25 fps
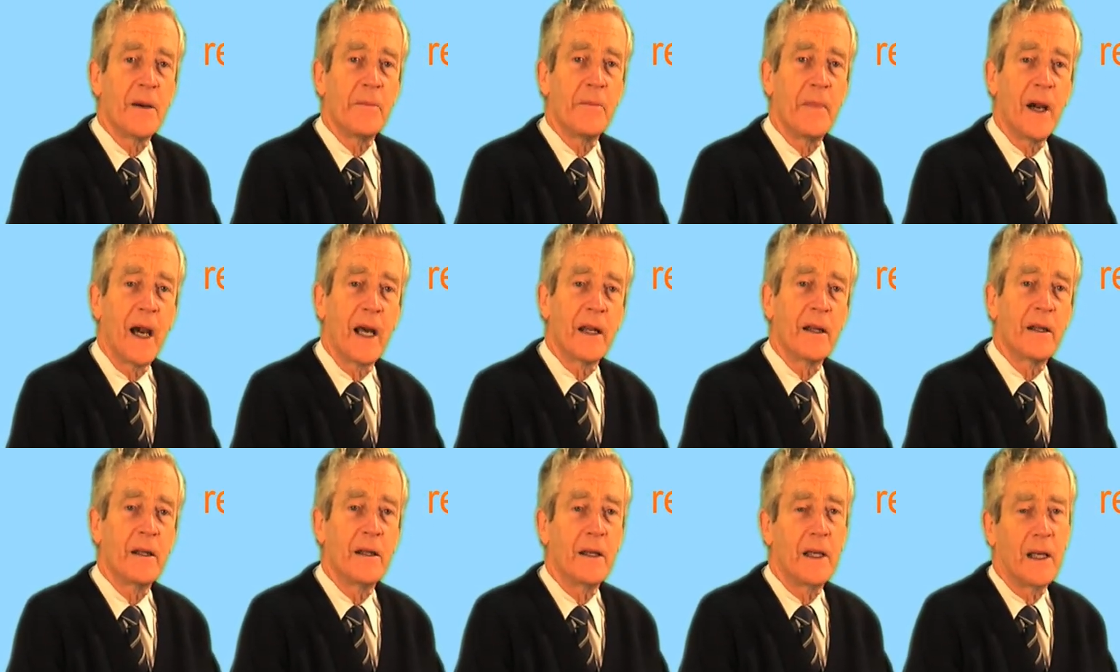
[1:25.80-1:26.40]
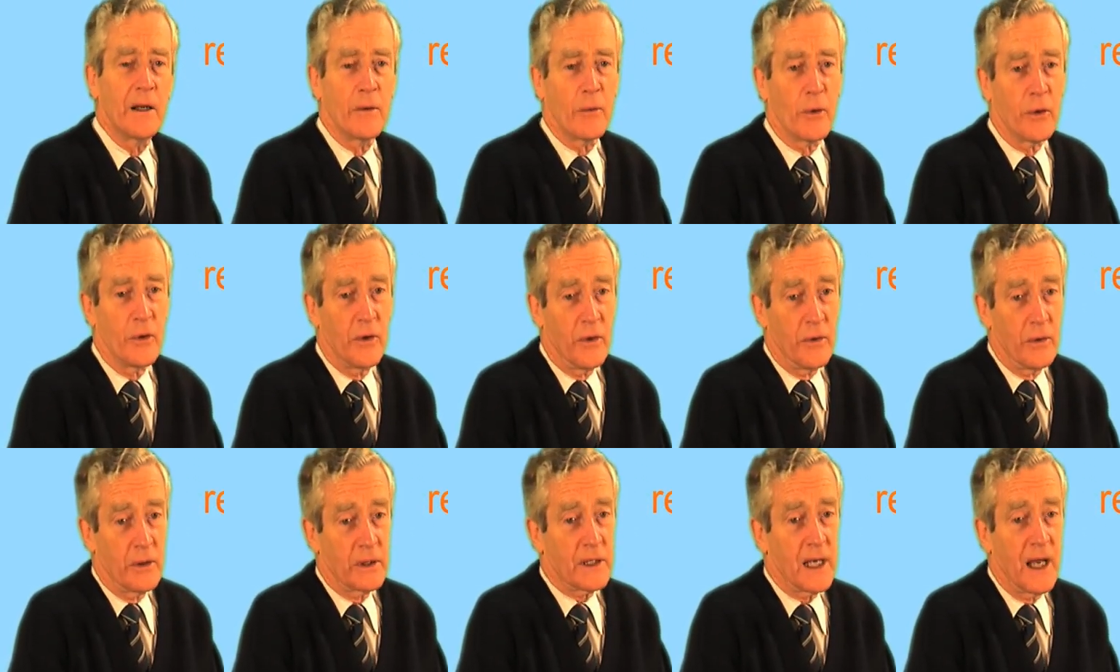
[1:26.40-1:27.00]
but it'll
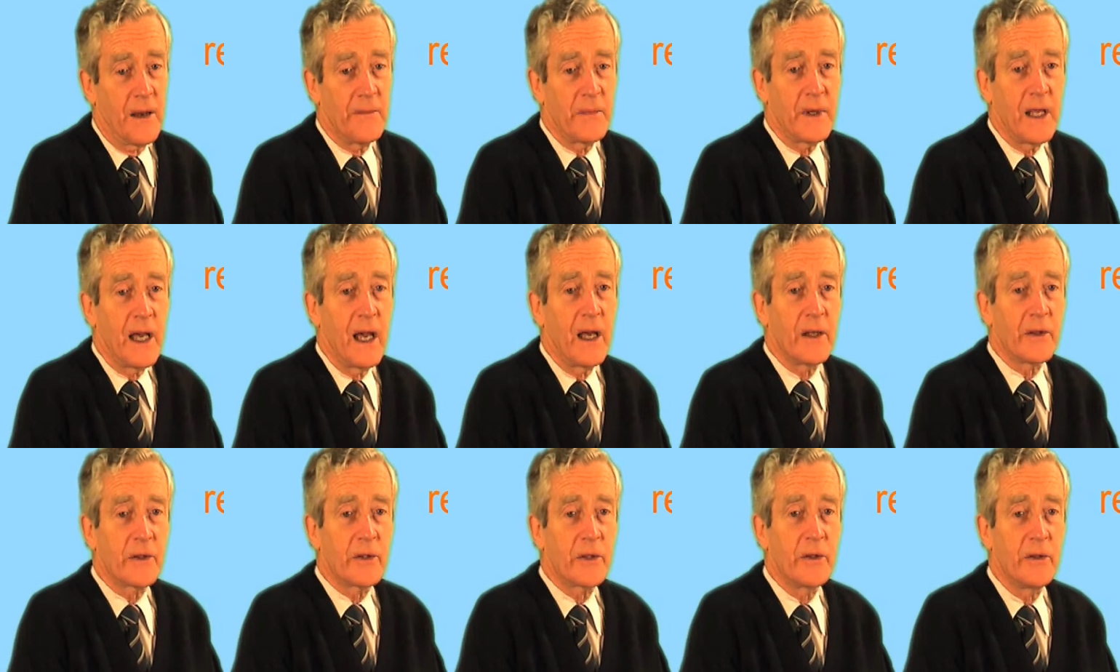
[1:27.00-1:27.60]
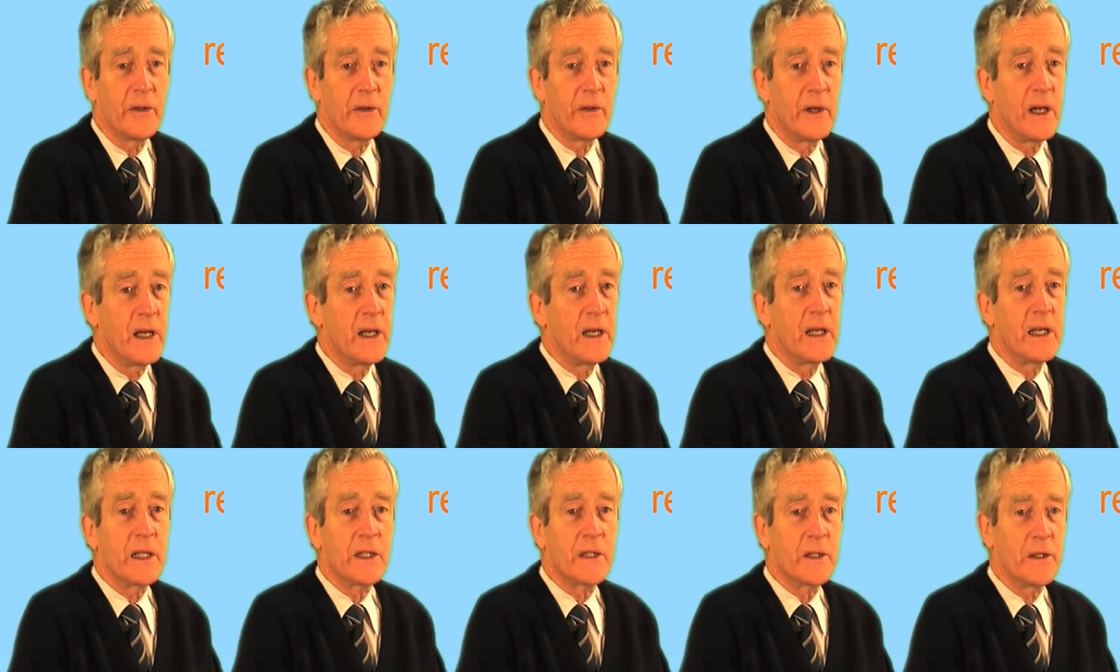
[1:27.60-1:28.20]
all come down to
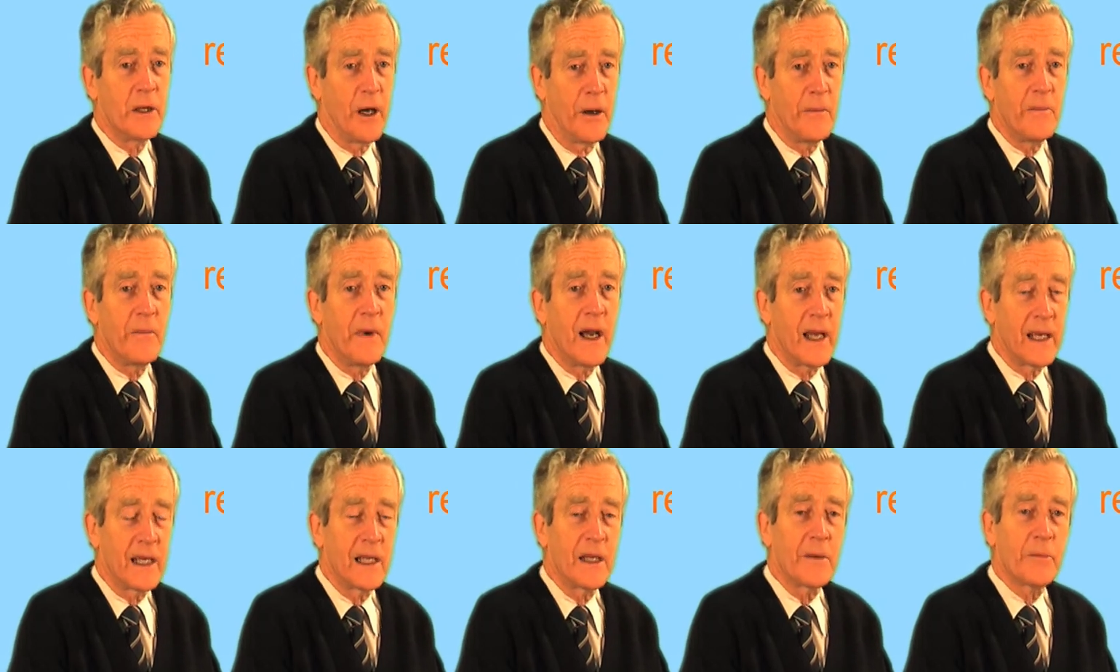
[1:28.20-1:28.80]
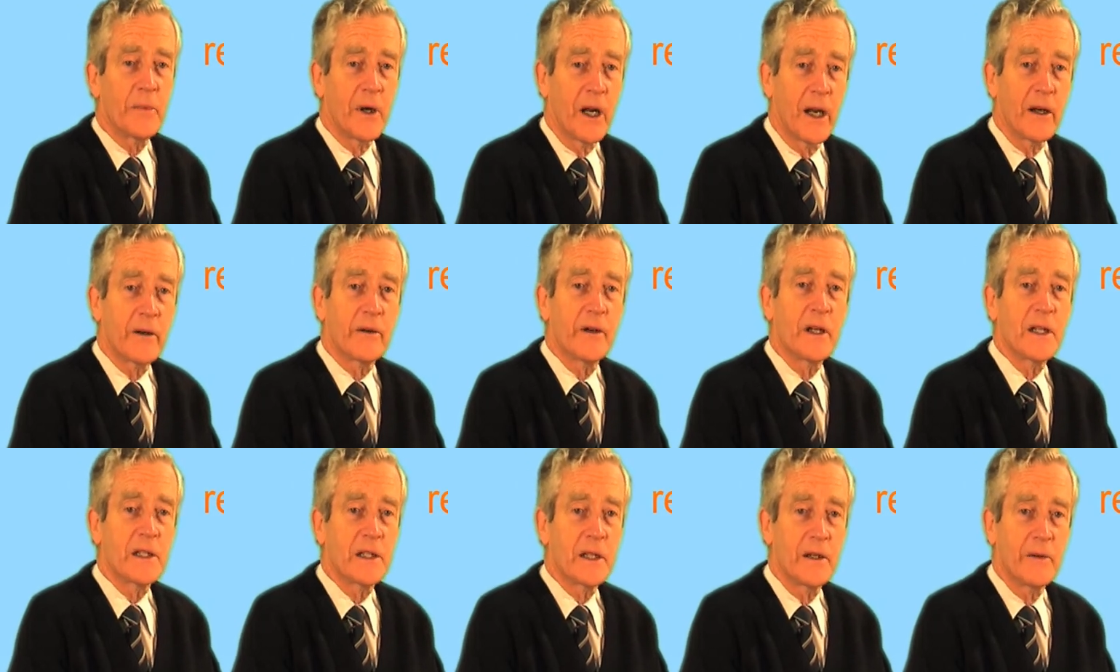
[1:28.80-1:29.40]
is not making
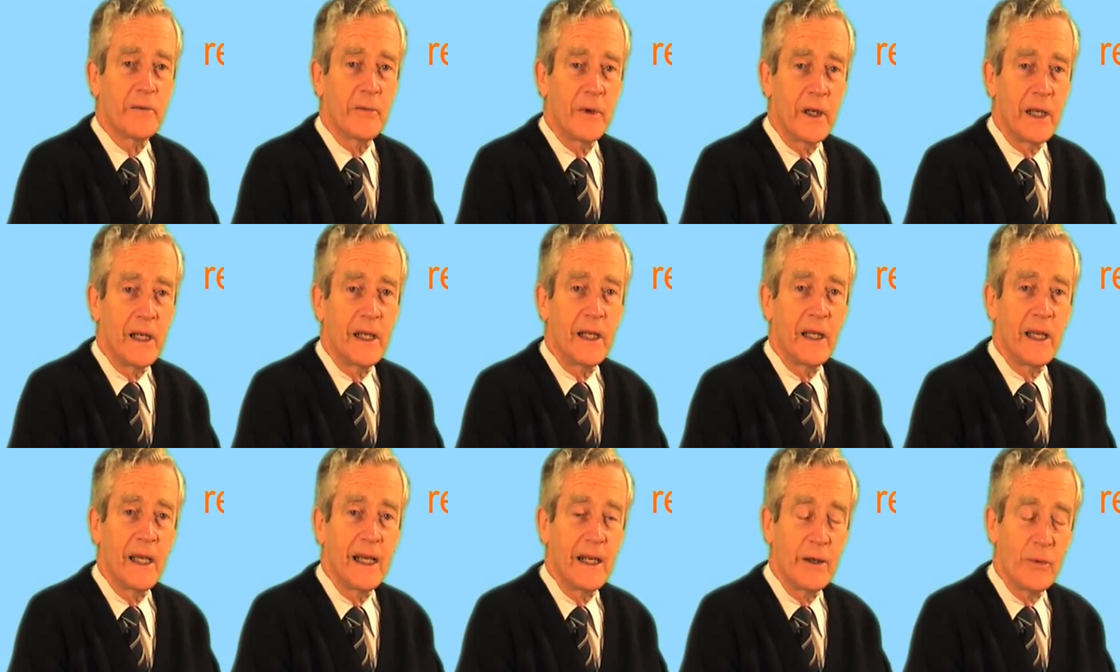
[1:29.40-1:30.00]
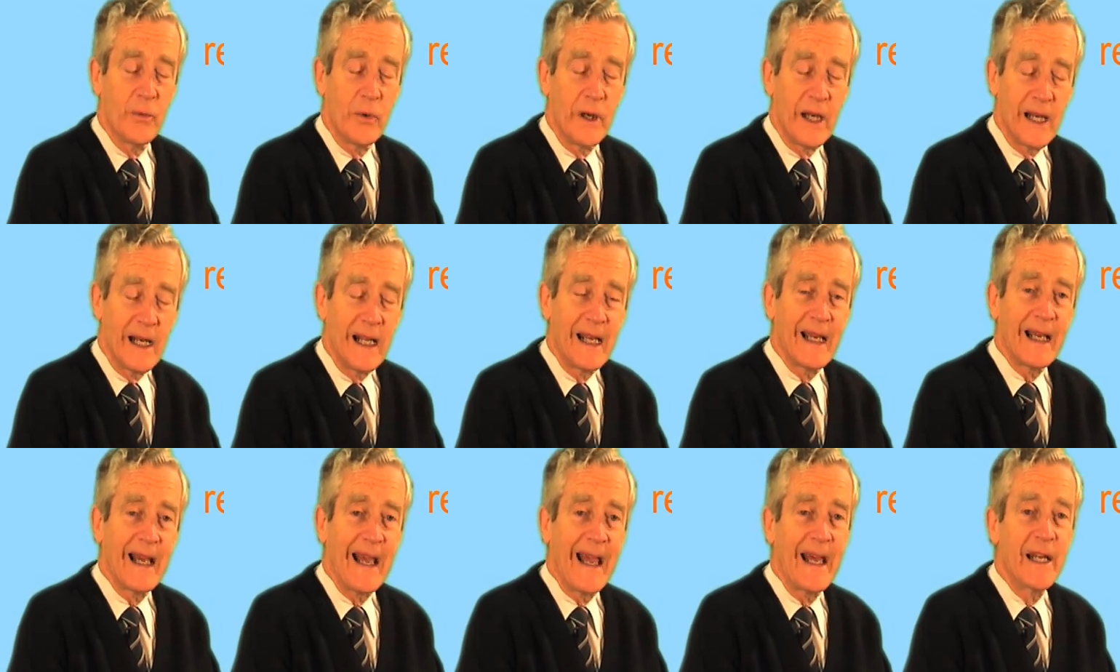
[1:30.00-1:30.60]
progress in
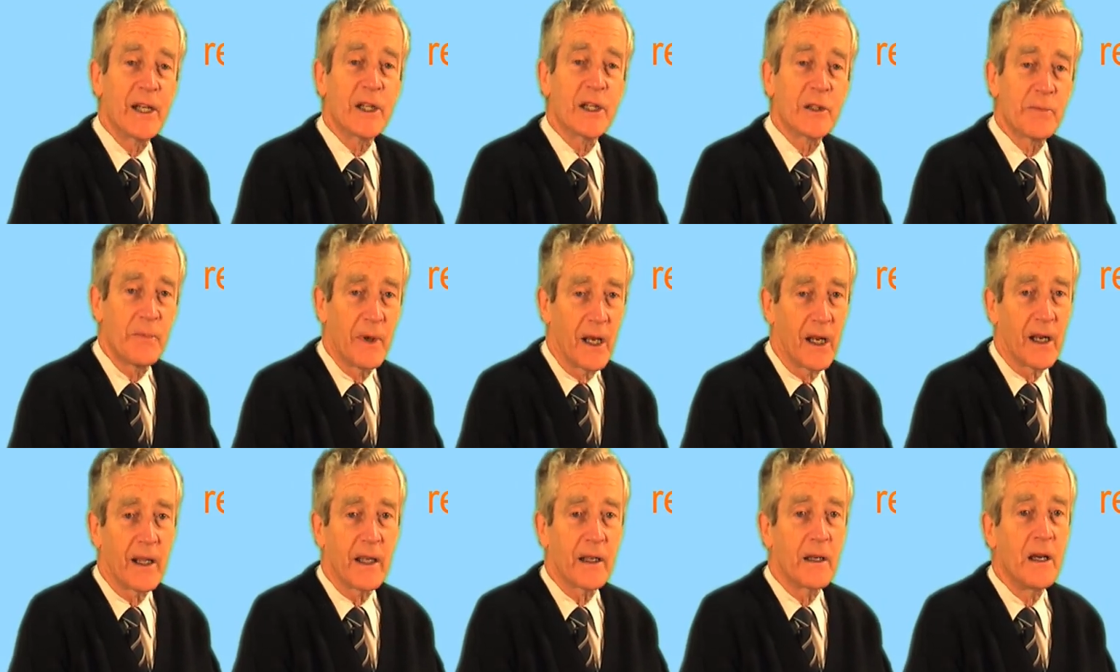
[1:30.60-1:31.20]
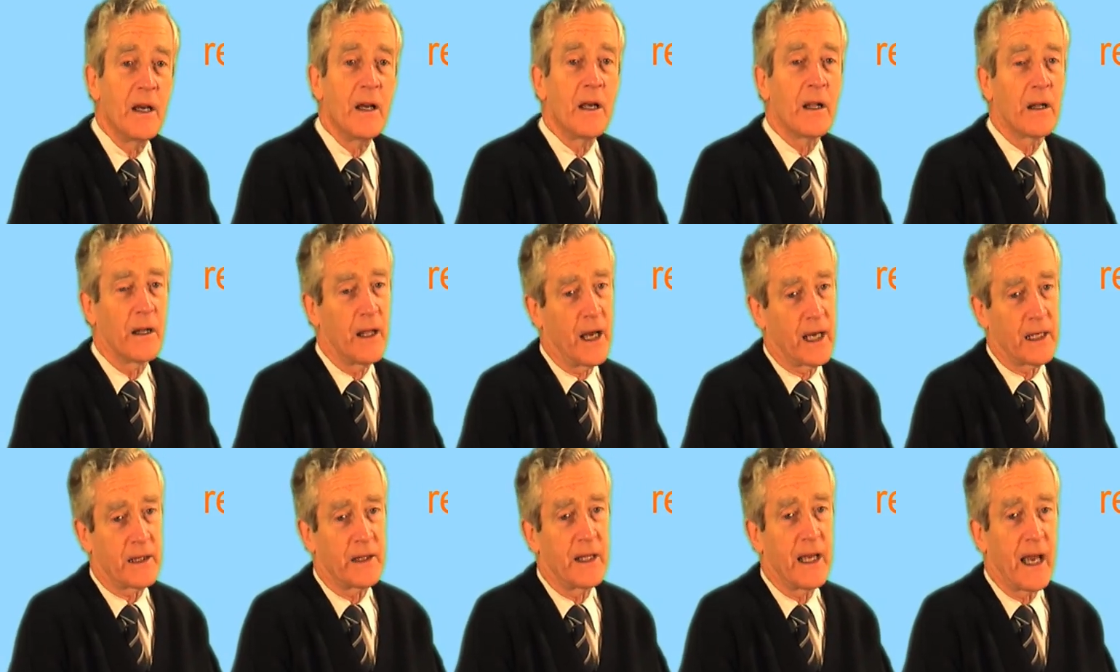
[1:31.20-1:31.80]
reading and spelling
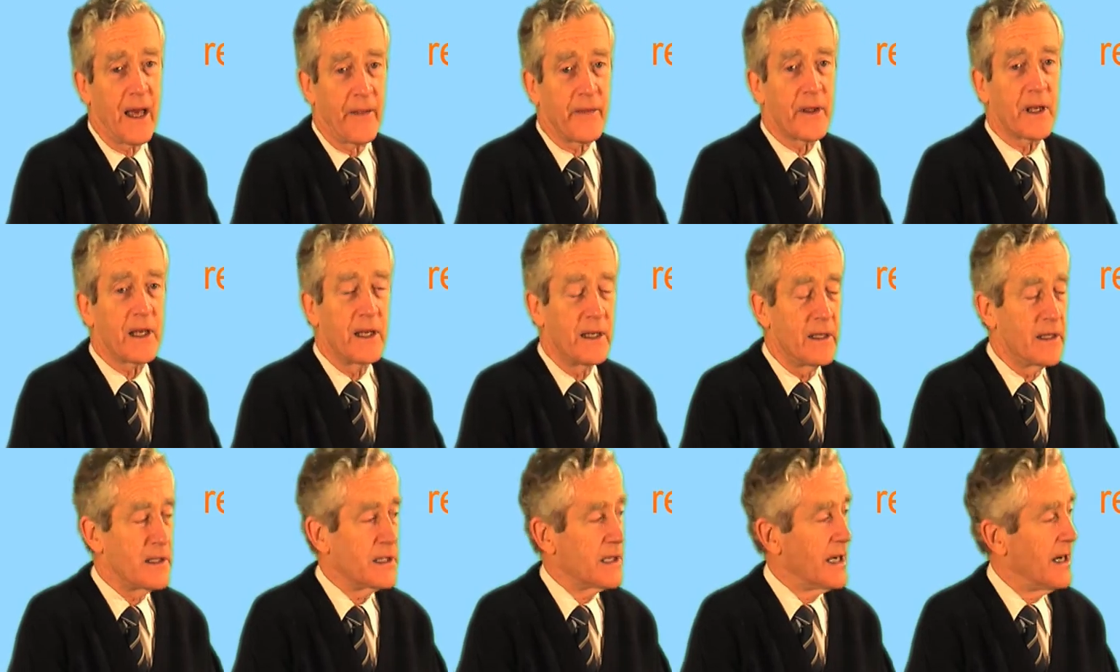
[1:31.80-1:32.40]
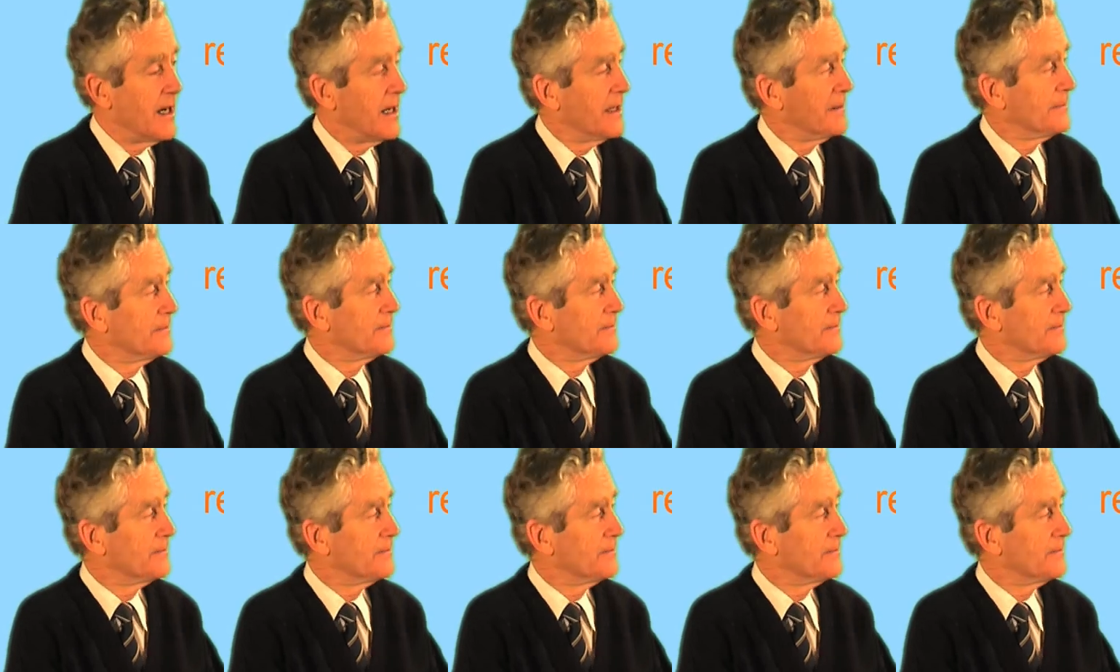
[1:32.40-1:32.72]
like the other kids are.